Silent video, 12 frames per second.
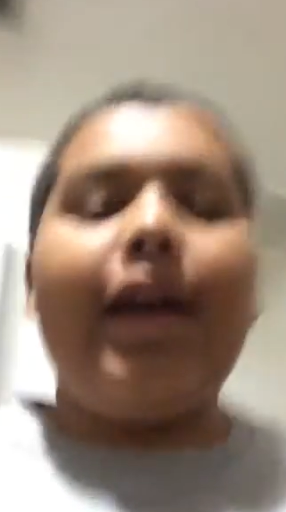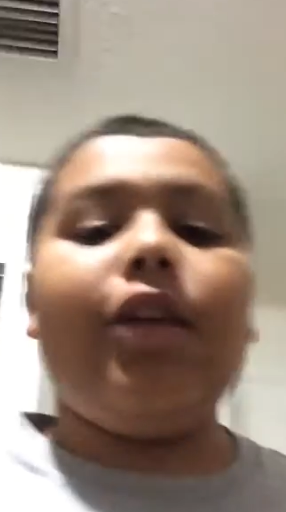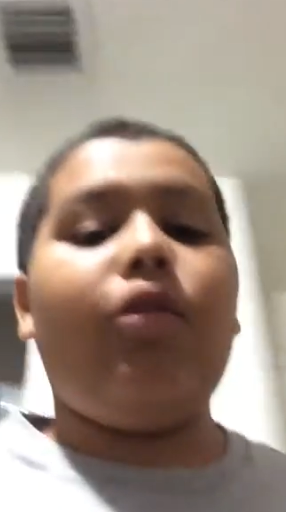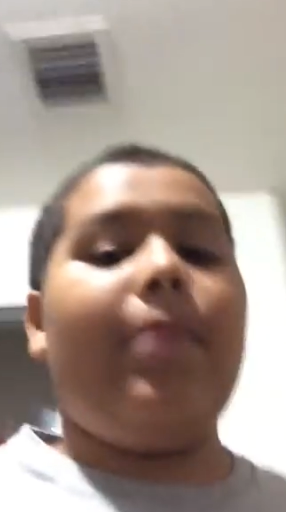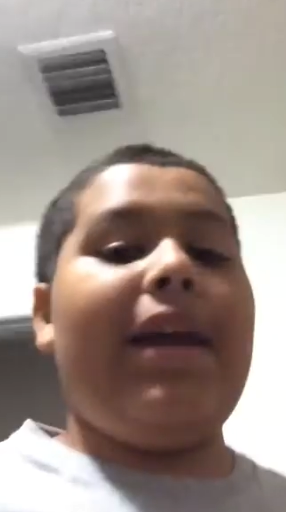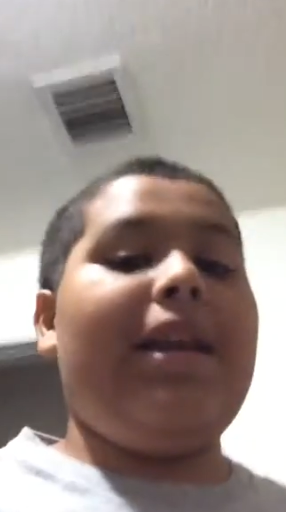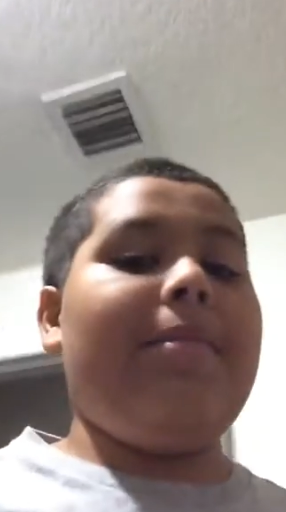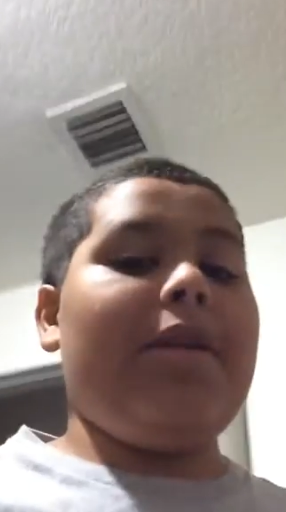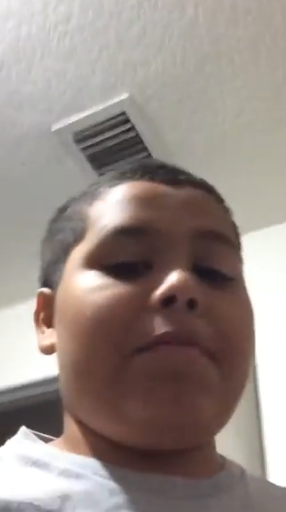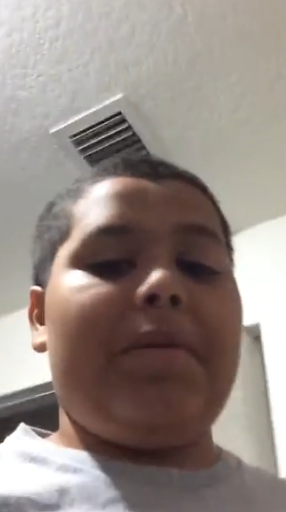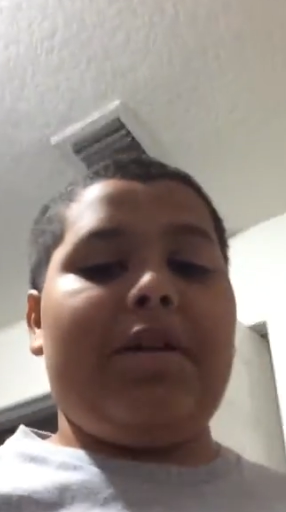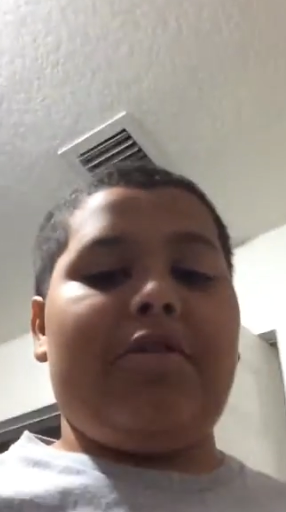Hello, my name
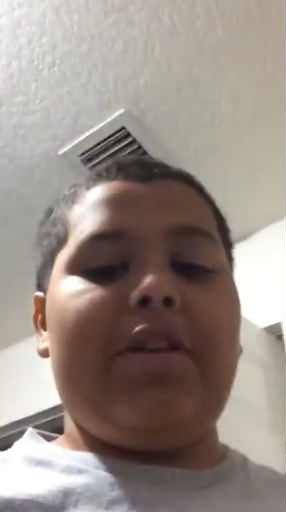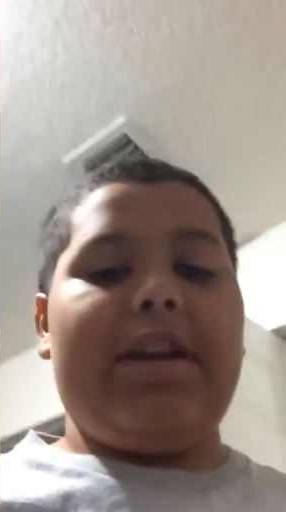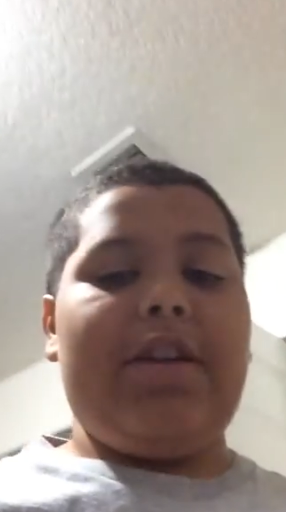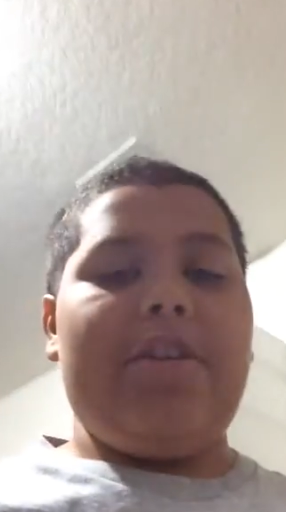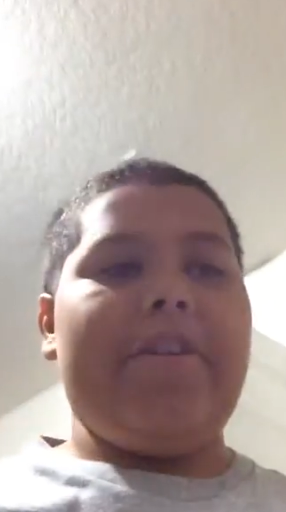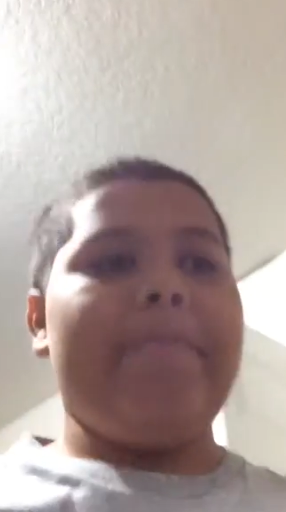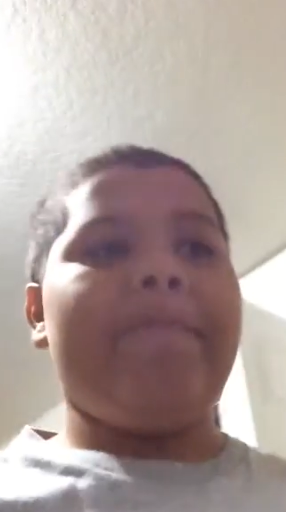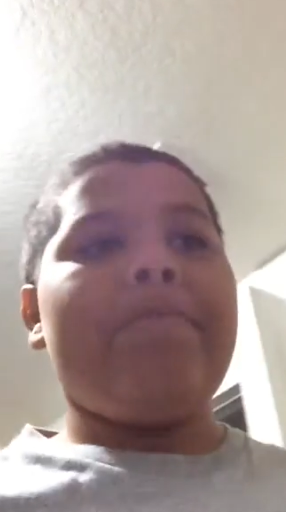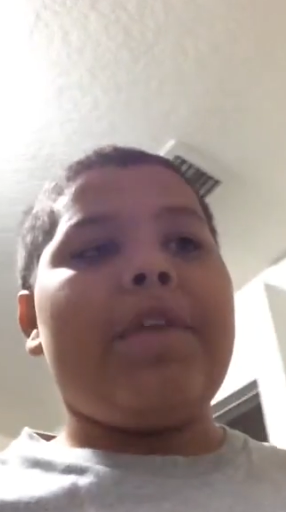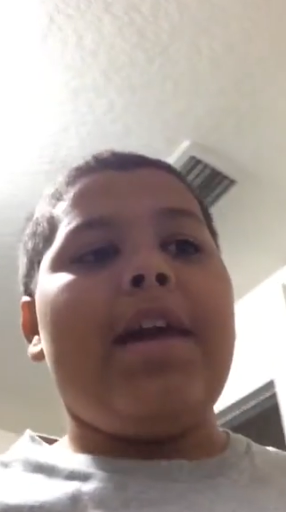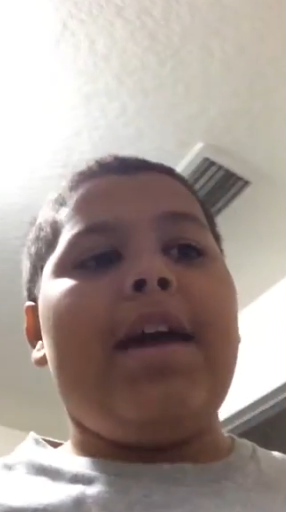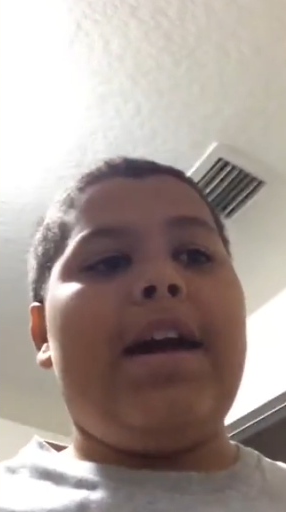is Pedro Aguiar.
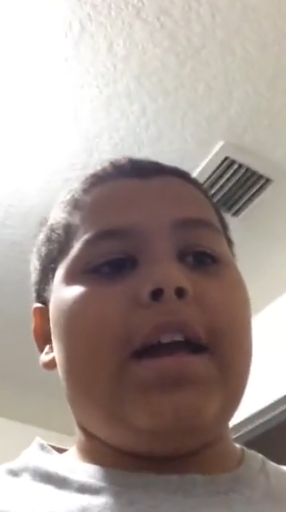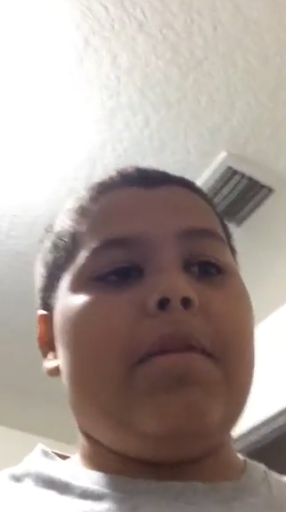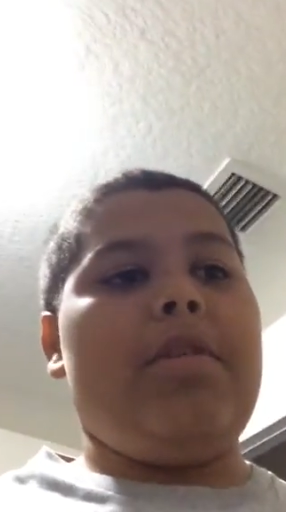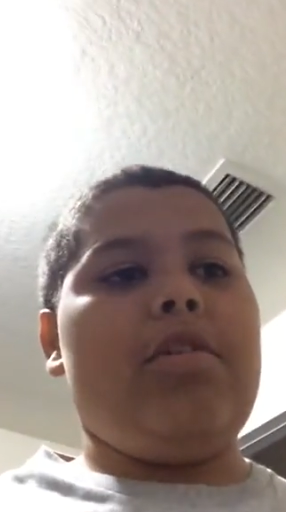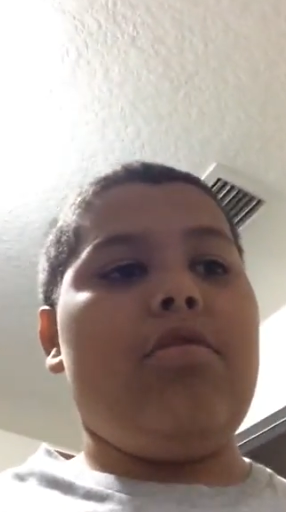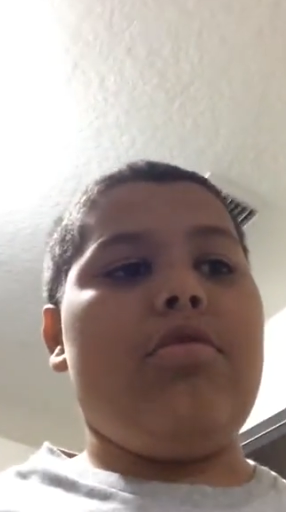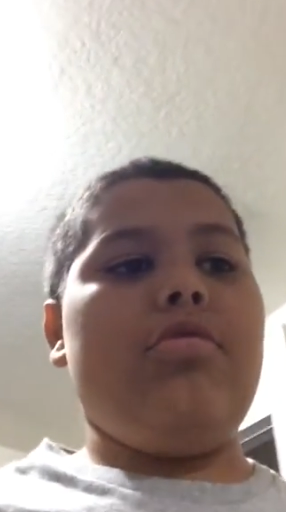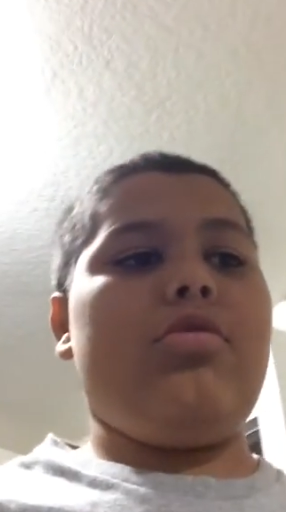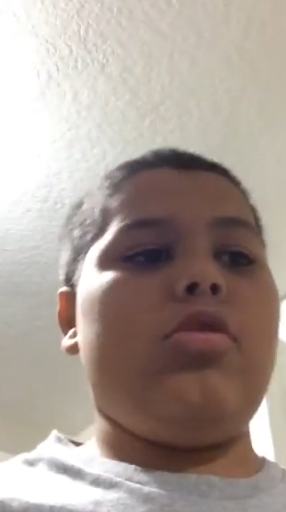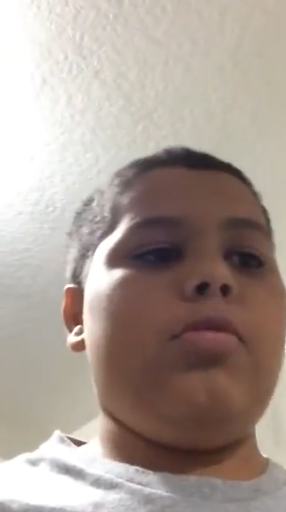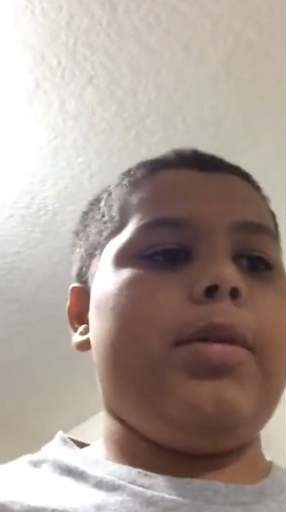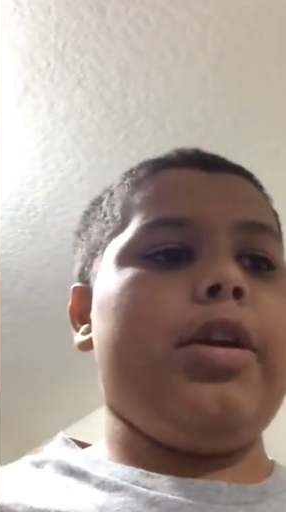I am a new
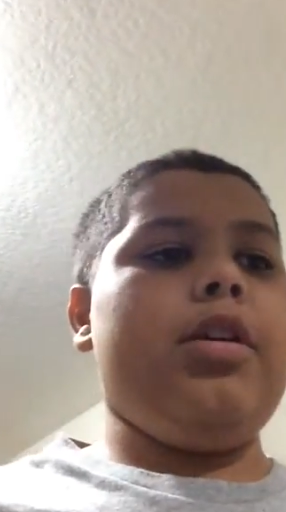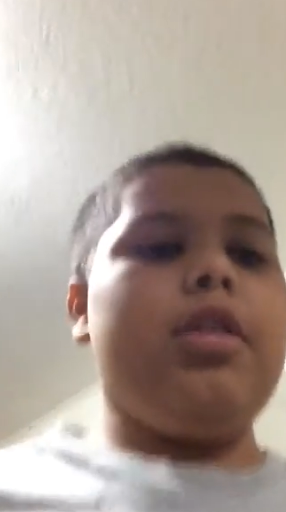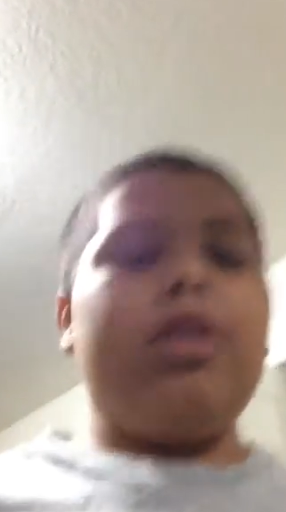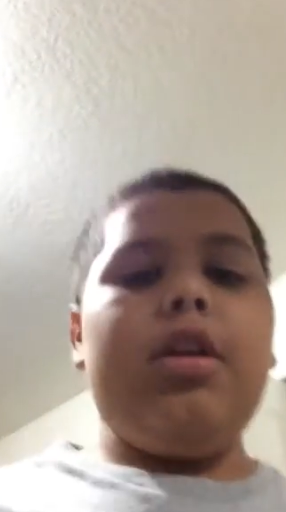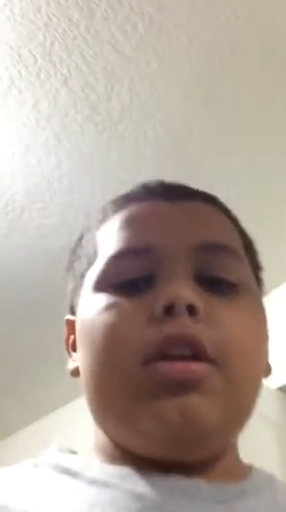YouTuber,